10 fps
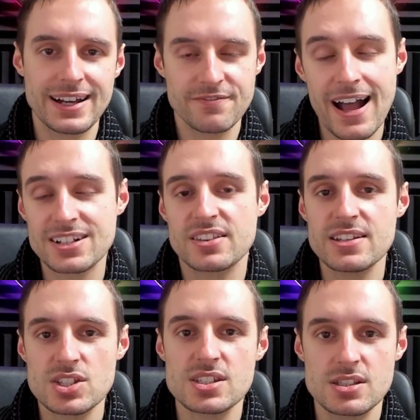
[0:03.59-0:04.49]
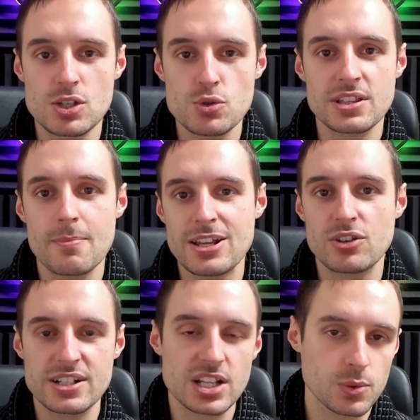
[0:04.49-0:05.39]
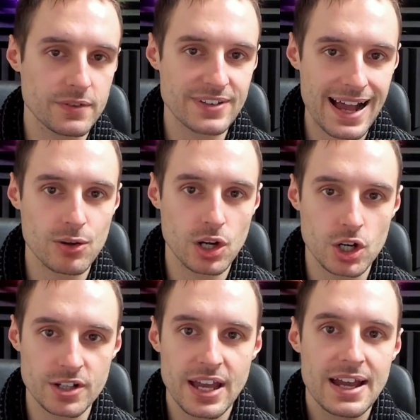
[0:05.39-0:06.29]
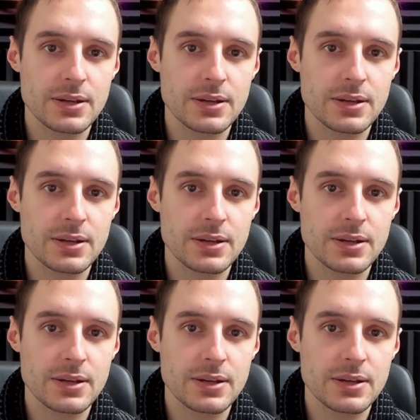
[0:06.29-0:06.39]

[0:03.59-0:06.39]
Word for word: In fact, this is using the menu glitch that we've now learned